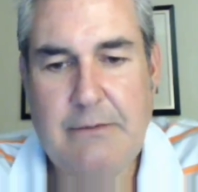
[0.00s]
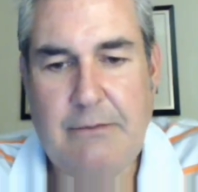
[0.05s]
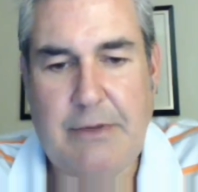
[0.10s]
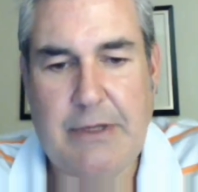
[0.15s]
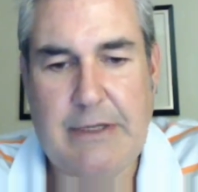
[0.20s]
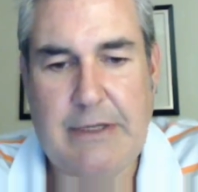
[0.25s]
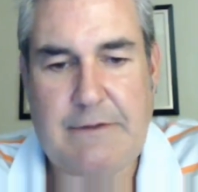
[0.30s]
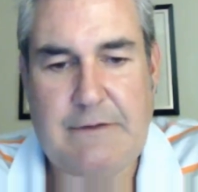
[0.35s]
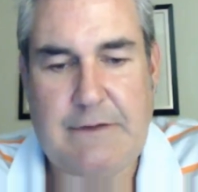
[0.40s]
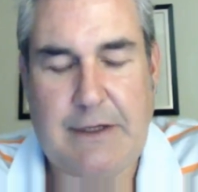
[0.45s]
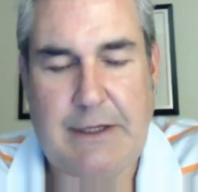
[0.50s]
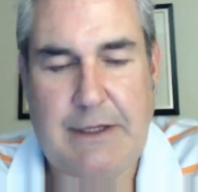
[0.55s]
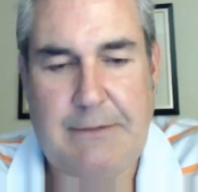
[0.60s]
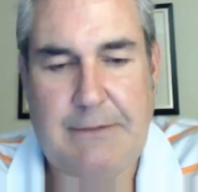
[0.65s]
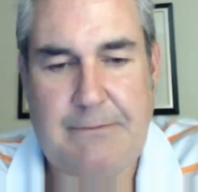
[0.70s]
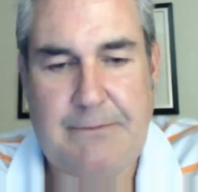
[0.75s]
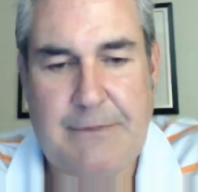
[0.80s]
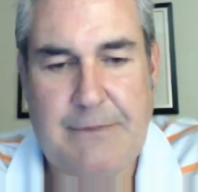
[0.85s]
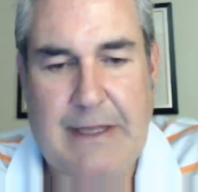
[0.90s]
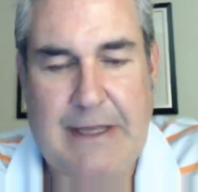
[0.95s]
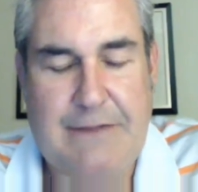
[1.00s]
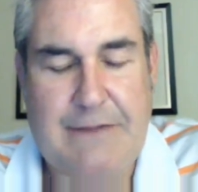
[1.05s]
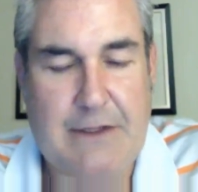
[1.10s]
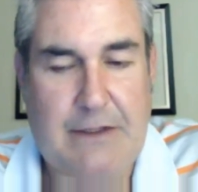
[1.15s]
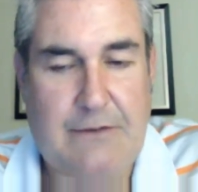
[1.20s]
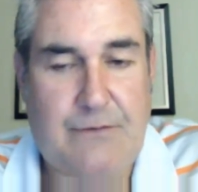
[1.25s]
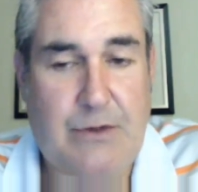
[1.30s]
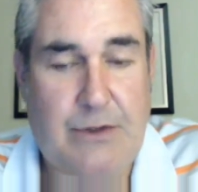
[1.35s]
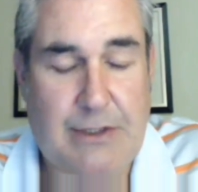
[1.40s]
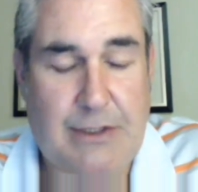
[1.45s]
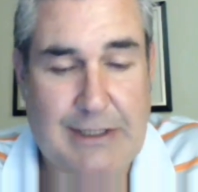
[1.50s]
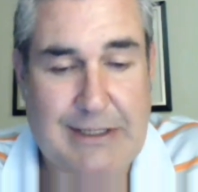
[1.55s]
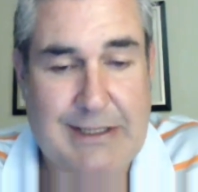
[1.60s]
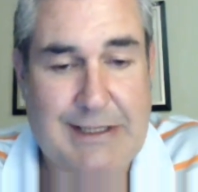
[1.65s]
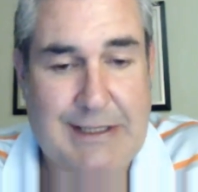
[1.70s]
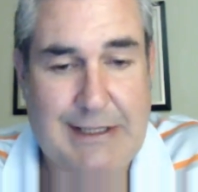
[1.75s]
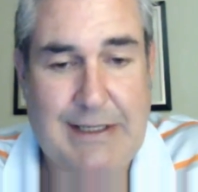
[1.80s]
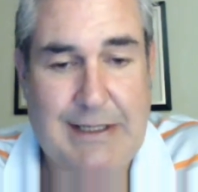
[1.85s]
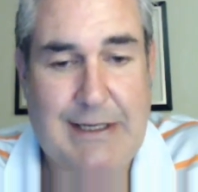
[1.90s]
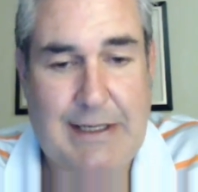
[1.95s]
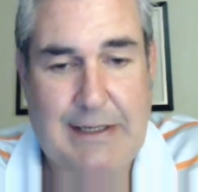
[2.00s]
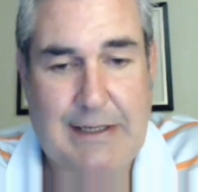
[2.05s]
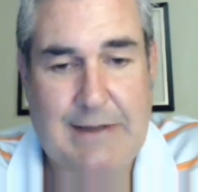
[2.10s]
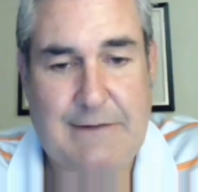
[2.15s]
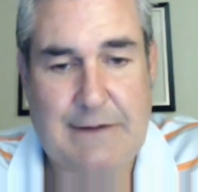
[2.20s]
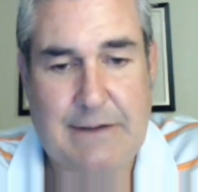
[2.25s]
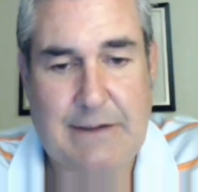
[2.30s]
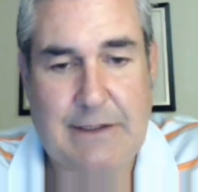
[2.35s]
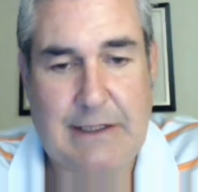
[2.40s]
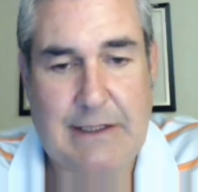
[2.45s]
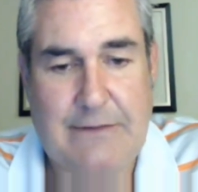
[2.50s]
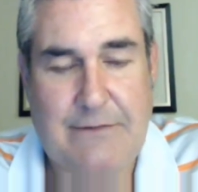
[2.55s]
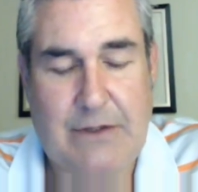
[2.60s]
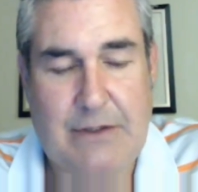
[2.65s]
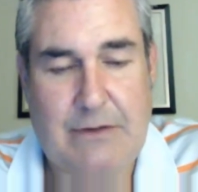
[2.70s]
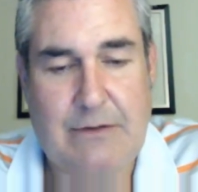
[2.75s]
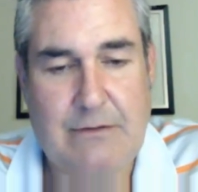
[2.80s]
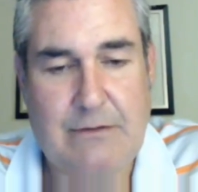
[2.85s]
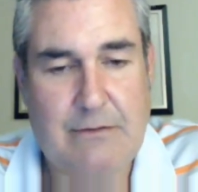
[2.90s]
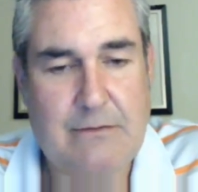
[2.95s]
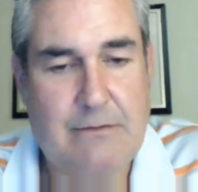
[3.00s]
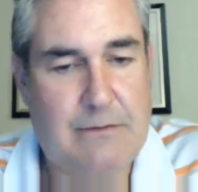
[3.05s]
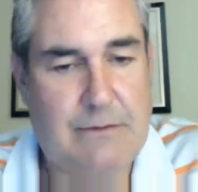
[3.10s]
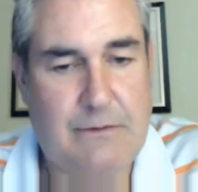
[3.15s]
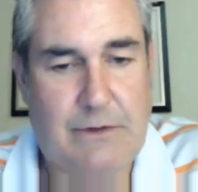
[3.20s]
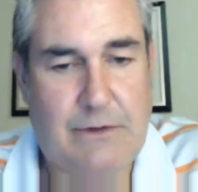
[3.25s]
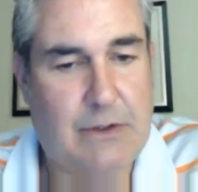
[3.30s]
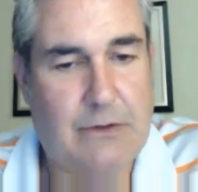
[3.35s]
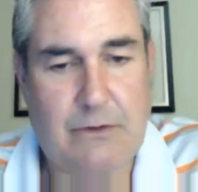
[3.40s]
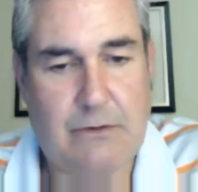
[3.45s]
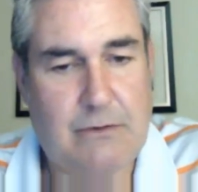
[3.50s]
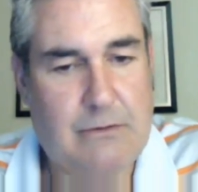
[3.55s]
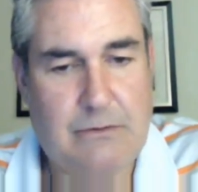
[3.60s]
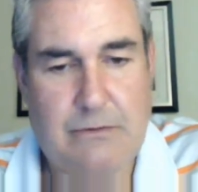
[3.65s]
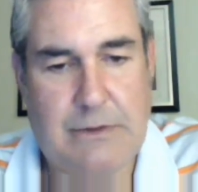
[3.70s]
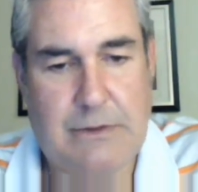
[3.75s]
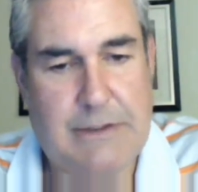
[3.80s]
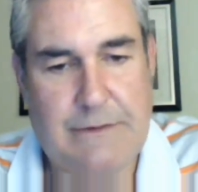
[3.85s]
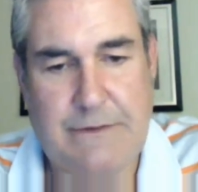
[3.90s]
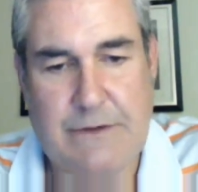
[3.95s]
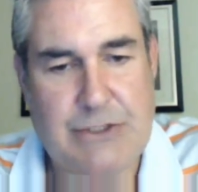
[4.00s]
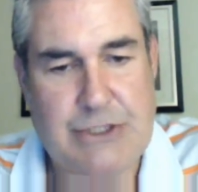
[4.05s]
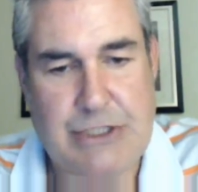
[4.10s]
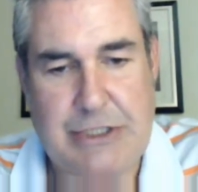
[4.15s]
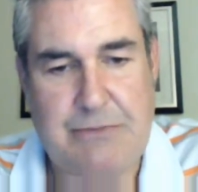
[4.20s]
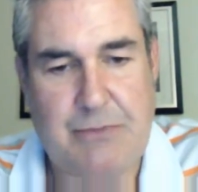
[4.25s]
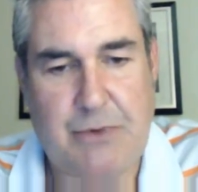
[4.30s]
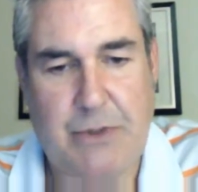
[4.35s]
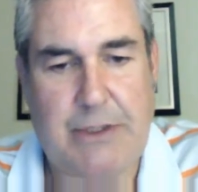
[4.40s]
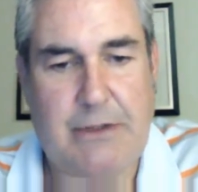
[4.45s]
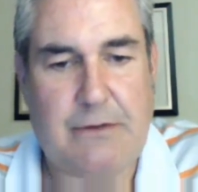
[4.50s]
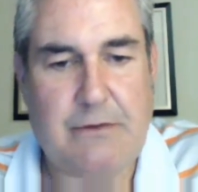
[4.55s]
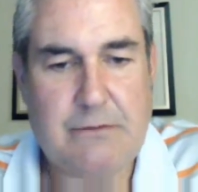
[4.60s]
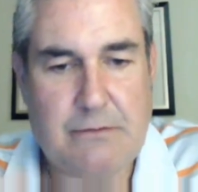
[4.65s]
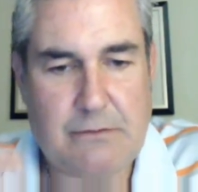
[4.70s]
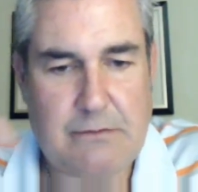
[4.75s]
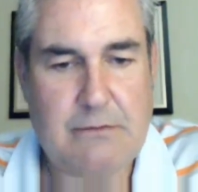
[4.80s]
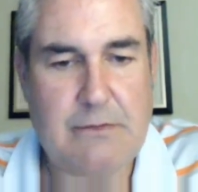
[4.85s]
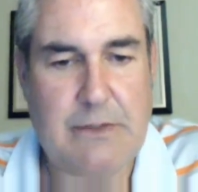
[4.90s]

But I think if you're going to get a 1911, don't get the cheap one.